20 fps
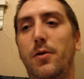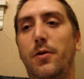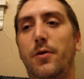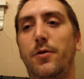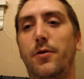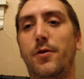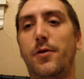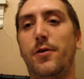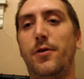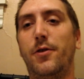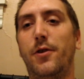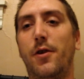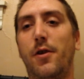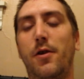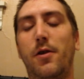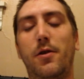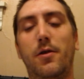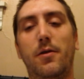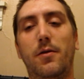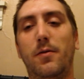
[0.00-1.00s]
is just to
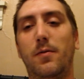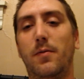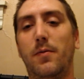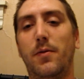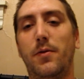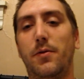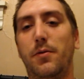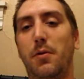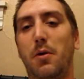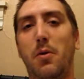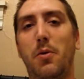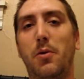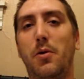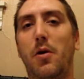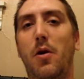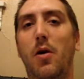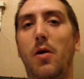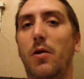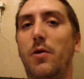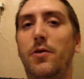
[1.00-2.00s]
throw it
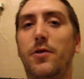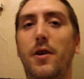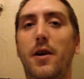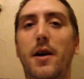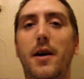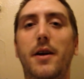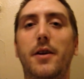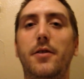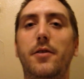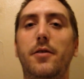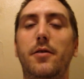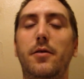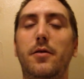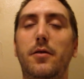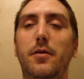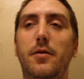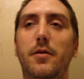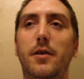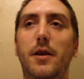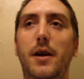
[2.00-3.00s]
all aside
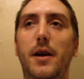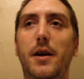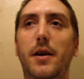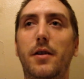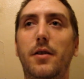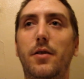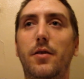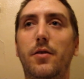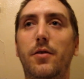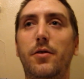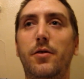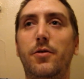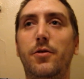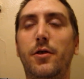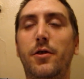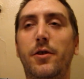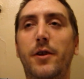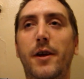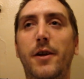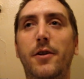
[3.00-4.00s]
and
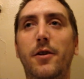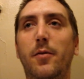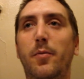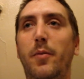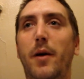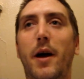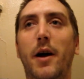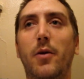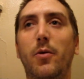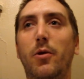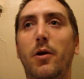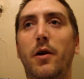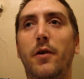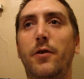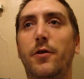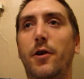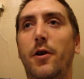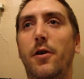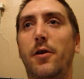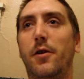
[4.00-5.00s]
just end up back where I
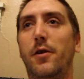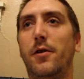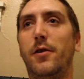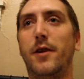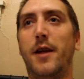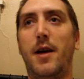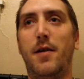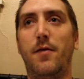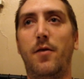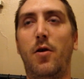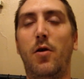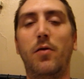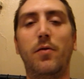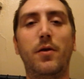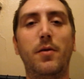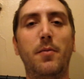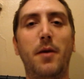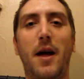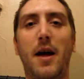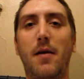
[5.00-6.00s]
started and have all of
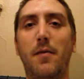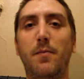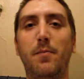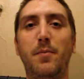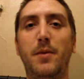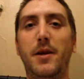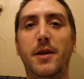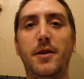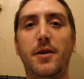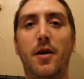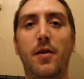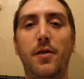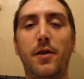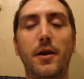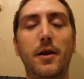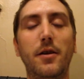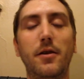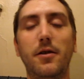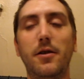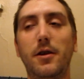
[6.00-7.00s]
it mean
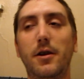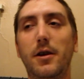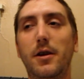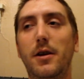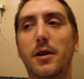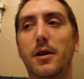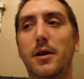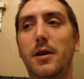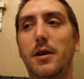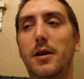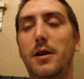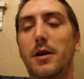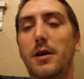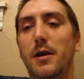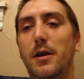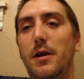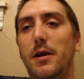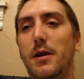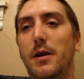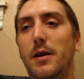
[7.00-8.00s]
nothing.
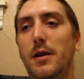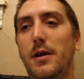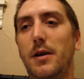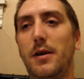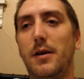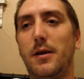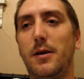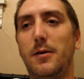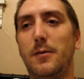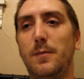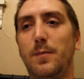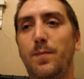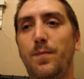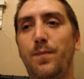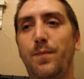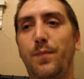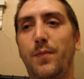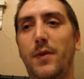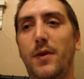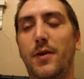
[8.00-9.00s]

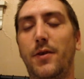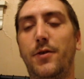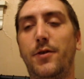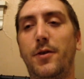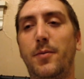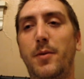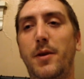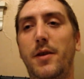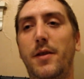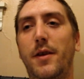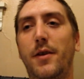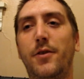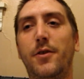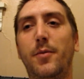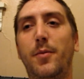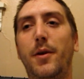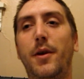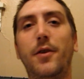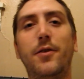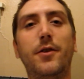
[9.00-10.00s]
Because to me, that's
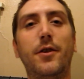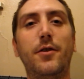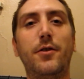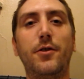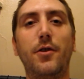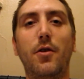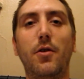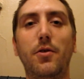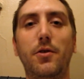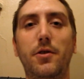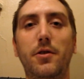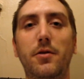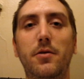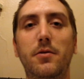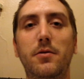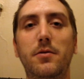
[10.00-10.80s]
the biggest insult.